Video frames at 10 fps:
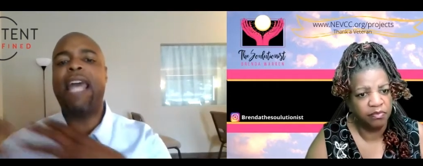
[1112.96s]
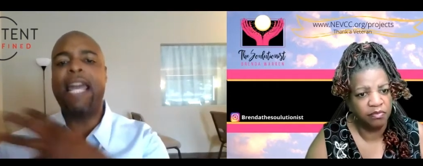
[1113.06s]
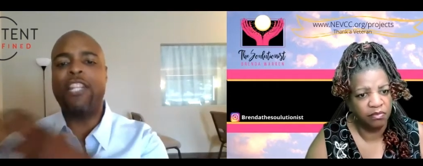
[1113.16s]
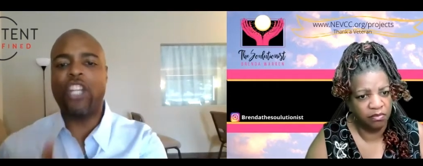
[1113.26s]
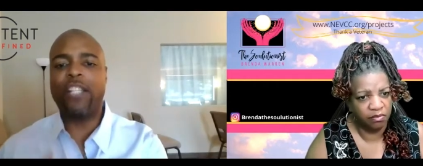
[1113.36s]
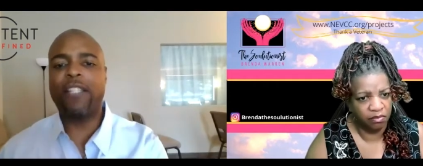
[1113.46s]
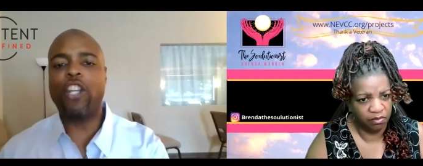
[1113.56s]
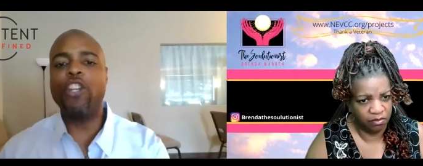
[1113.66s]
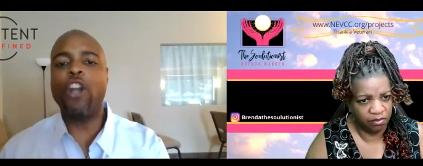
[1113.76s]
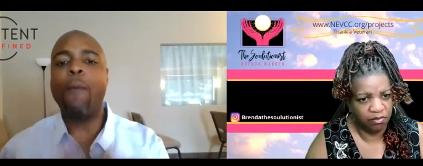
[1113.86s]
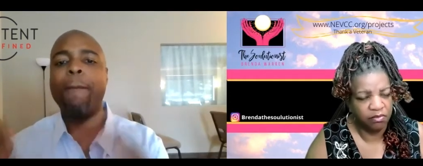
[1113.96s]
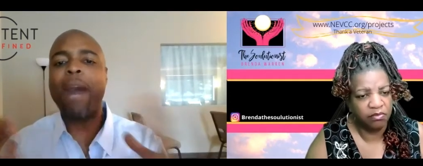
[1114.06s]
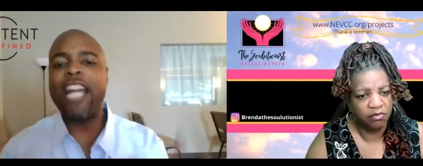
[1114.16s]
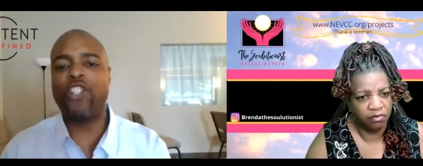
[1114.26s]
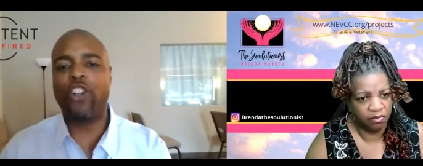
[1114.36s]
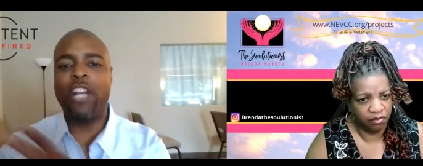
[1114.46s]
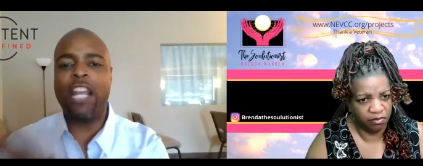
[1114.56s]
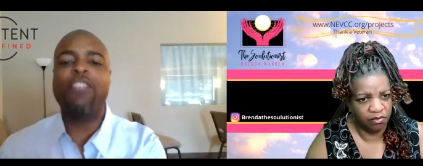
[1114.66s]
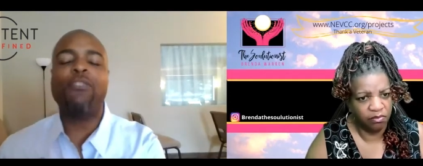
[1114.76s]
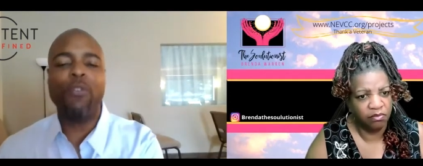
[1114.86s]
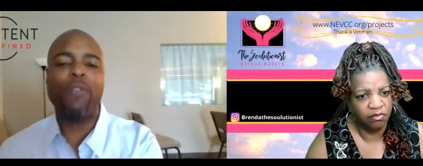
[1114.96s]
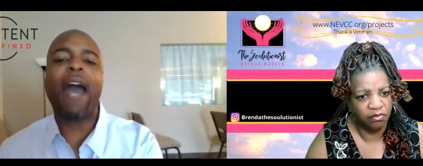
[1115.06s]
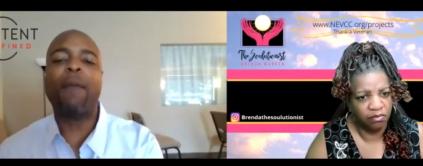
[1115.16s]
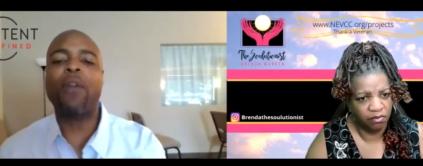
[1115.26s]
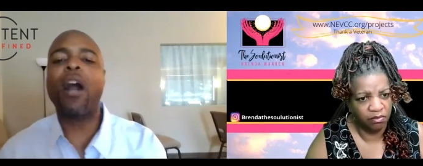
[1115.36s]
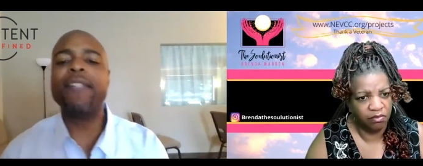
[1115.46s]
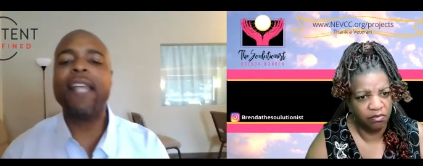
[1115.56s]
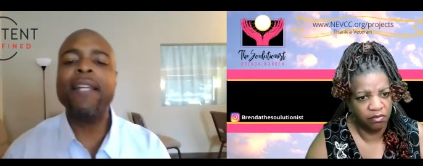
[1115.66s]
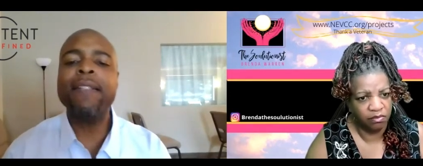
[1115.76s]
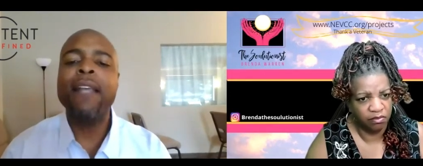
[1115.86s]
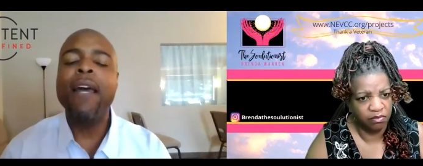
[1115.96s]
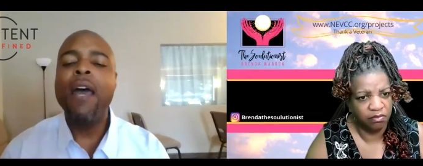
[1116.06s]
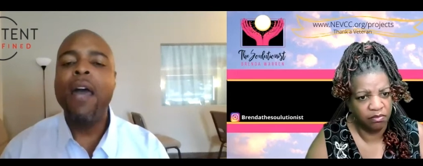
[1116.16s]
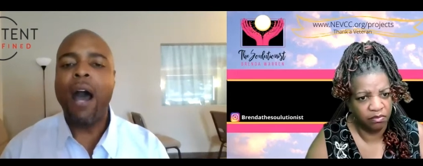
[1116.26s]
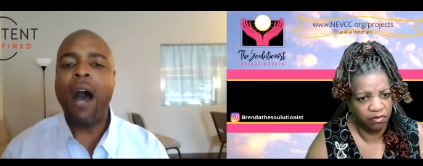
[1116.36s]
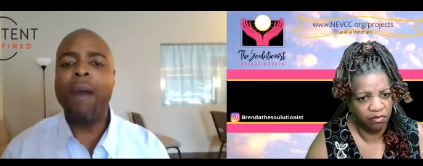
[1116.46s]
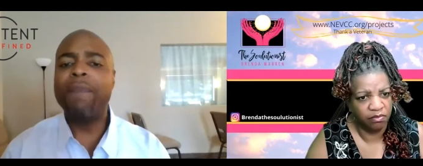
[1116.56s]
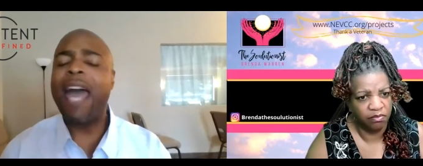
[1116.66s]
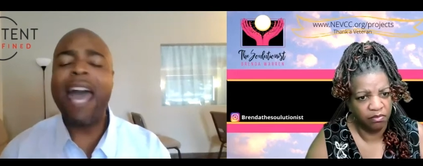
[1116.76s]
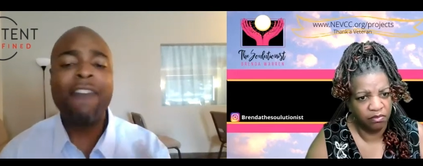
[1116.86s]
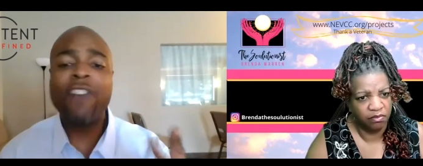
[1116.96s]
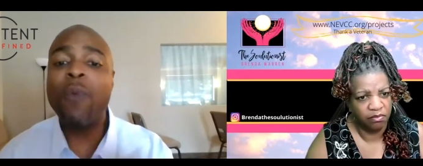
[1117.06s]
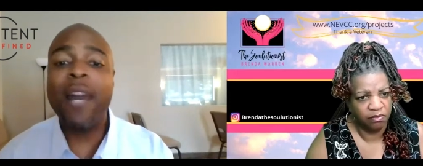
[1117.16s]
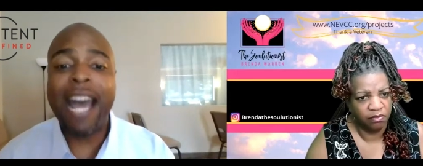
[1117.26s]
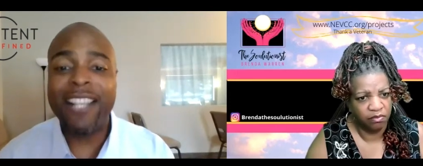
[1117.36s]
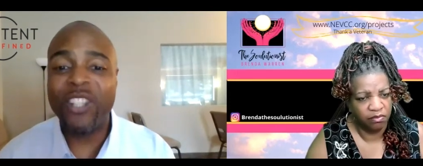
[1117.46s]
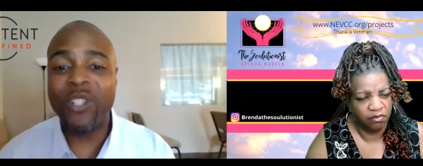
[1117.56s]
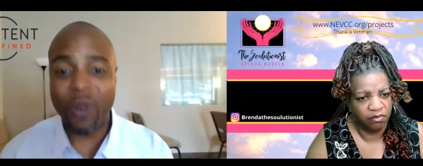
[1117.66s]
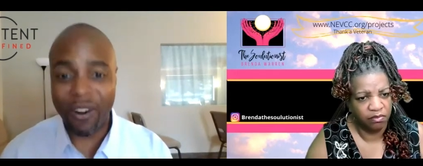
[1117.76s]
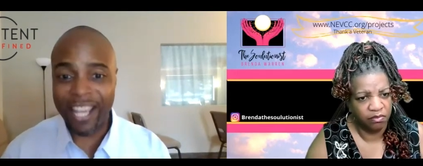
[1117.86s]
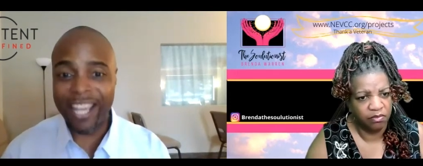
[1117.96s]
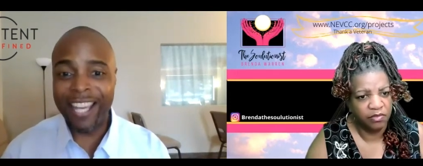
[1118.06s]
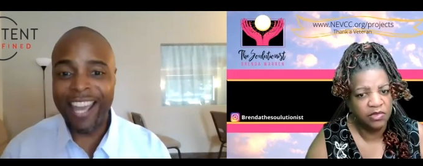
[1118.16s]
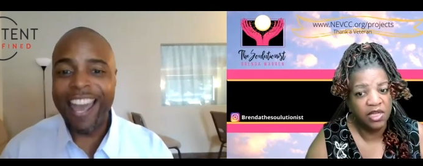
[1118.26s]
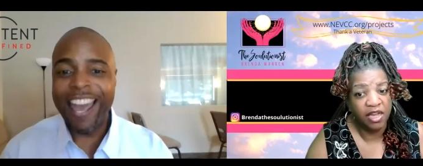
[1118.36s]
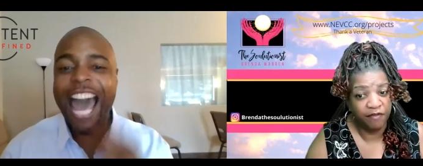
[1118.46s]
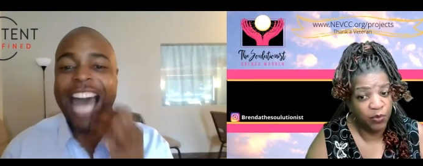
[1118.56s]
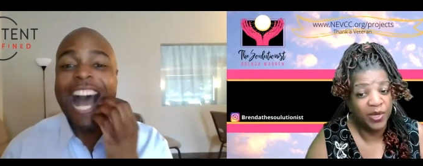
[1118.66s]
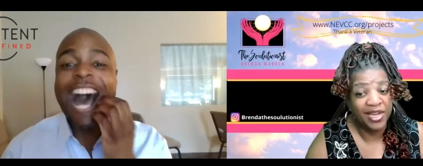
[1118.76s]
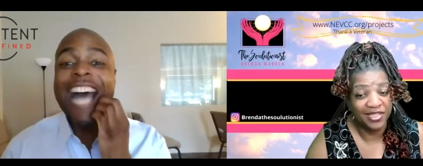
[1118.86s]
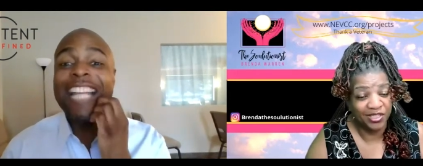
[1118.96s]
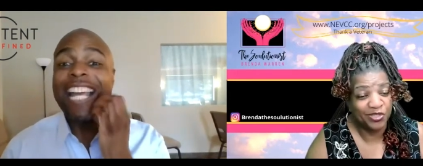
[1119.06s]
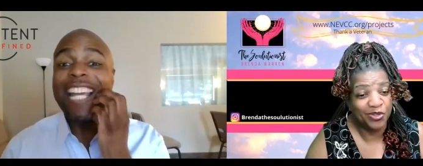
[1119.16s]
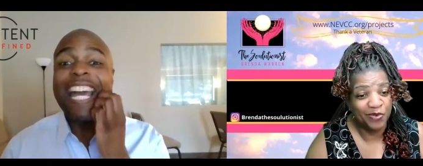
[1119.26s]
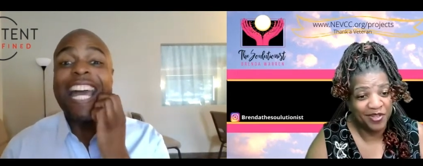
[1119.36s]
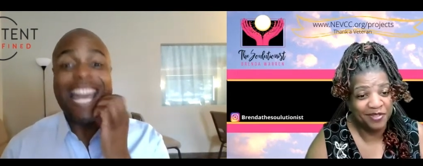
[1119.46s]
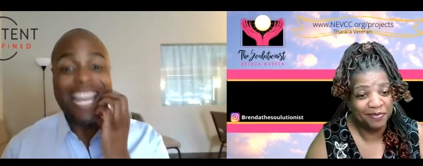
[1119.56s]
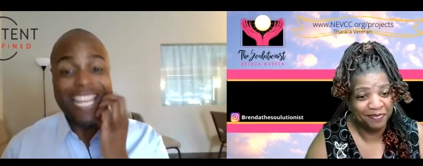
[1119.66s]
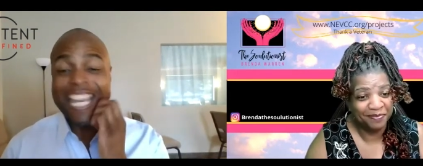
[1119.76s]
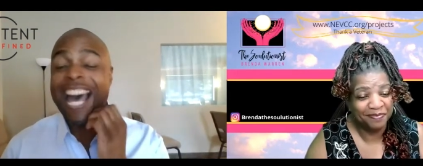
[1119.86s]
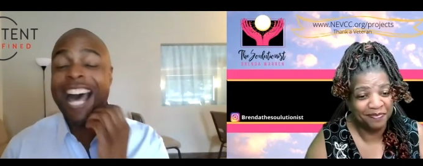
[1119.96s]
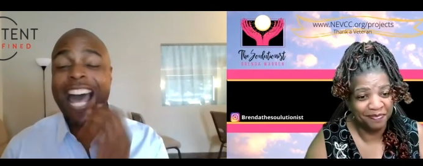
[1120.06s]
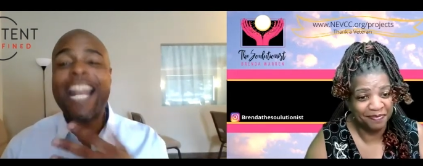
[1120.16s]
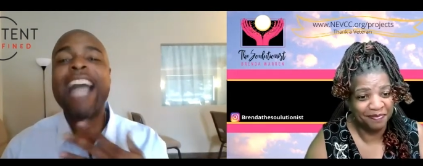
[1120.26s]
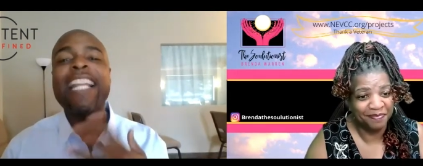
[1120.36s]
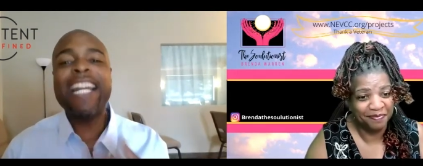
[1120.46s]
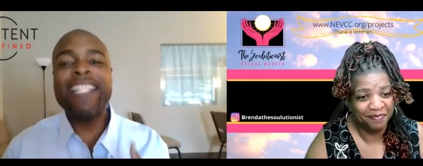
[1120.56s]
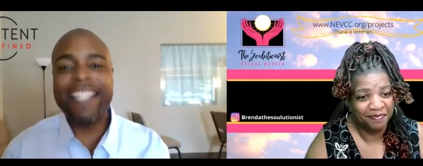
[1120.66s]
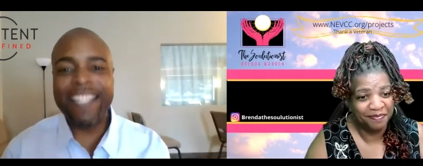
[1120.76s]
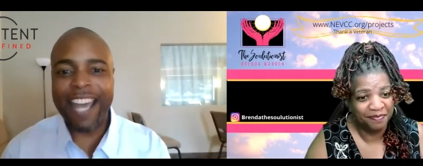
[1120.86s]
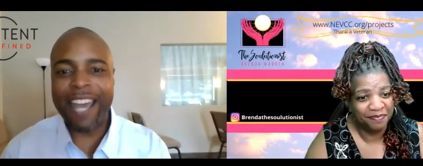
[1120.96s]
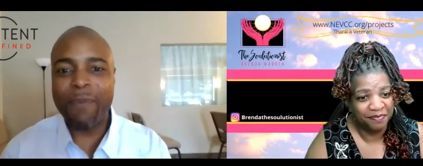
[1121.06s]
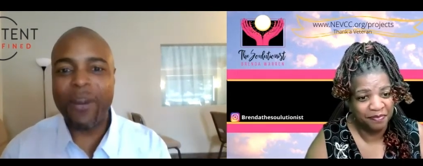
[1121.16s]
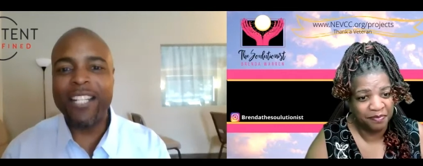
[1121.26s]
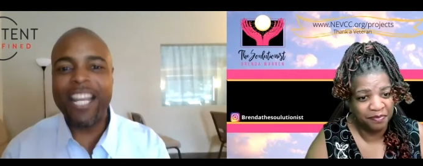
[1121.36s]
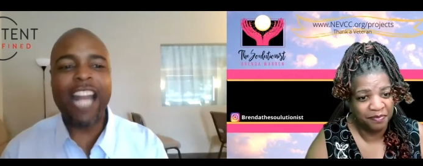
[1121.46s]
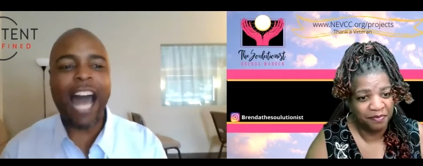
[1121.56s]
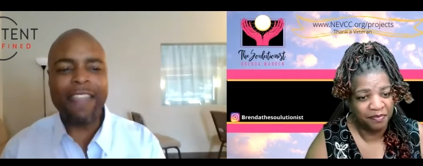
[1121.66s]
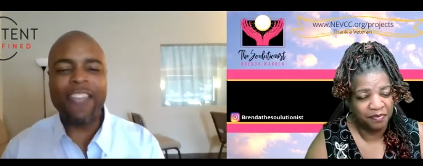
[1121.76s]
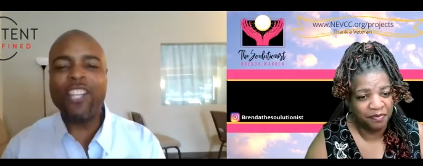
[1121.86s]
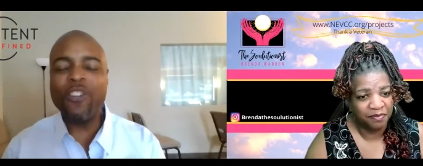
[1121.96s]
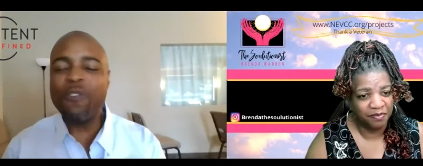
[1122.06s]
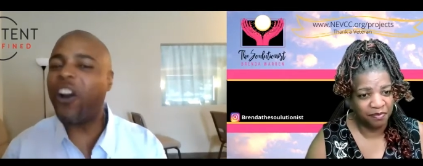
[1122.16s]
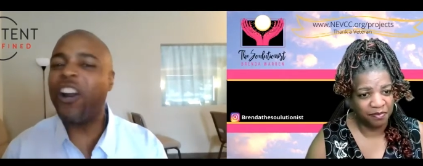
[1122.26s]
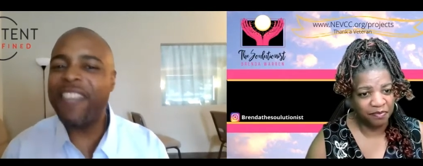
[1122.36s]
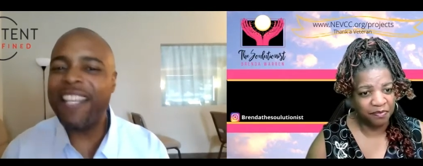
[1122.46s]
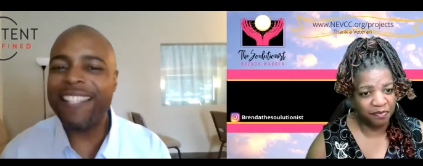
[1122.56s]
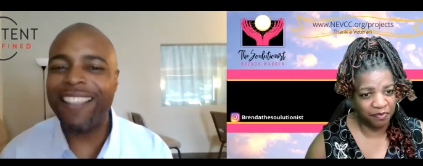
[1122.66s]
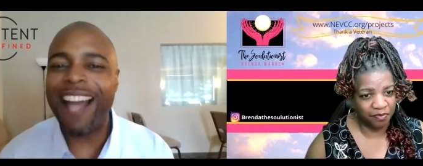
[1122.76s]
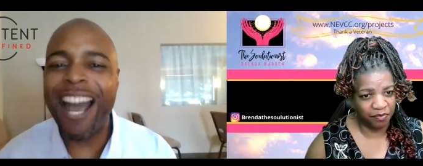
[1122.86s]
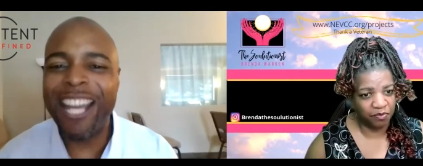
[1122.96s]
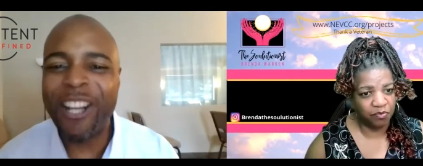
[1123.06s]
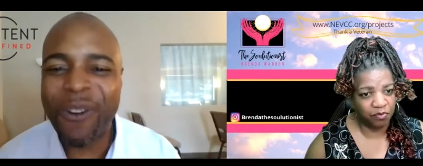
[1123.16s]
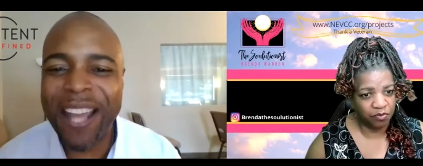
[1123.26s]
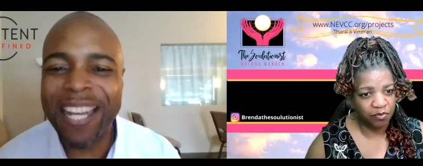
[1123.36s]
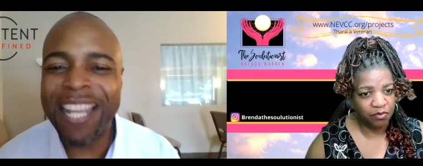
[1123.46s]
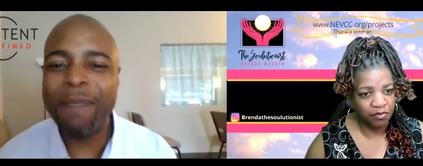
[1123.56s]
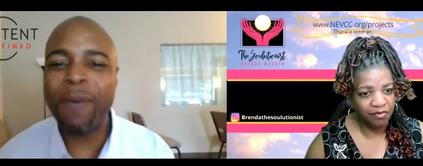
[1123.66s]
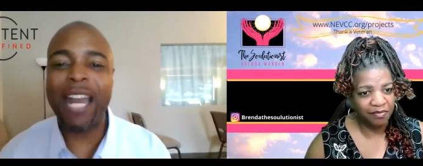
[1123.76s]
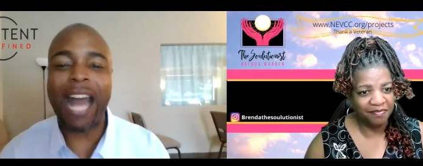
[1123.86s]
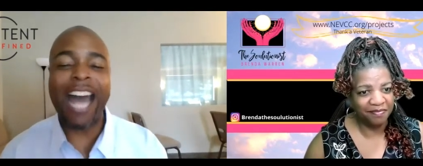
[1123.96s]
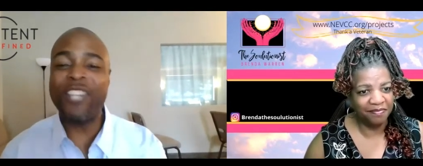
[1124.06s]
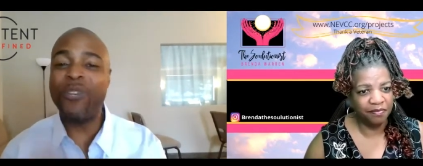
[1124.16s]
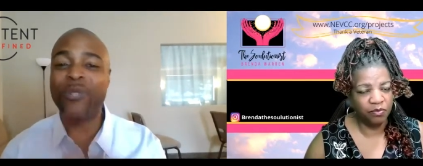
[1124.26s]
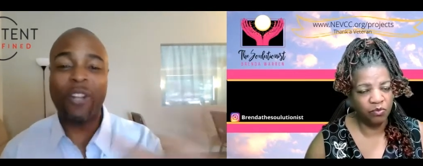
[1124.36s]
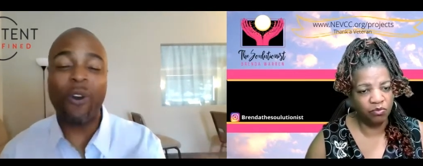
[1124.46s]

Speaker 1: and just you know my journey through that process. Um, everyone has a story
Speaker 2: and I like, story.
Speaker 1: yeah, and I like to say, Brendan, I think you've heard this line already, but I use it